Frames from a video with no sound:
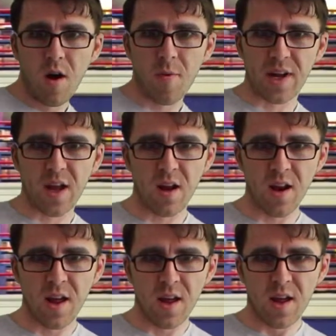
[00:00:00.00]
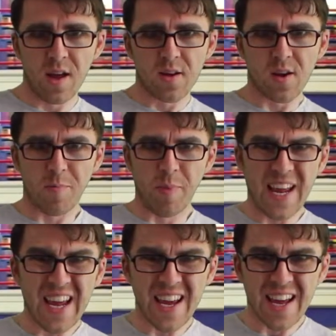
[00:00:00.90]
my God, could it
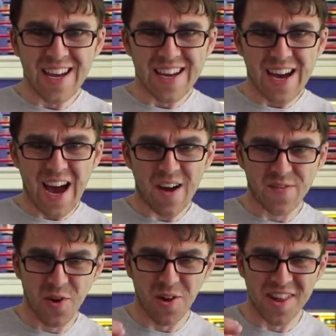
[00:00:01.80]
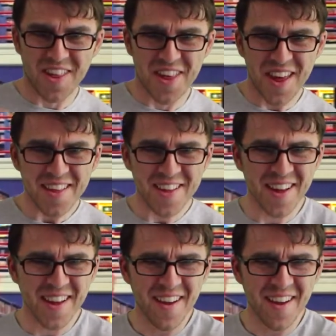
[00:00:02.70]
be after all these years?